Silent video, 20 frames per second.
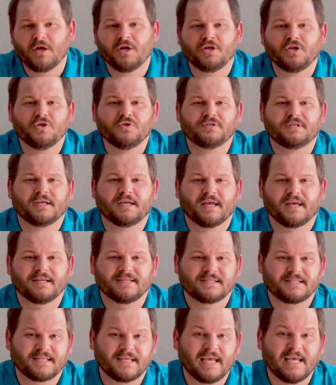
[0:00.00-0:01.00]
using a
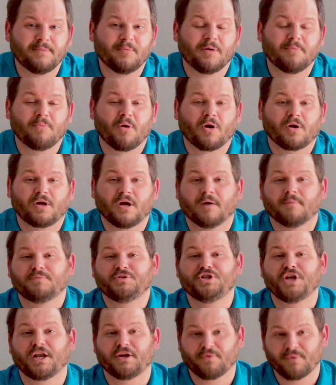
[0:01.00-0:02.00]
schema markup
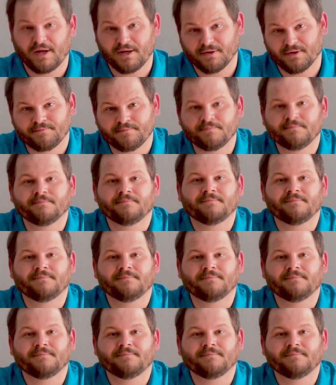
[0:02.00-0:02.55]
generator.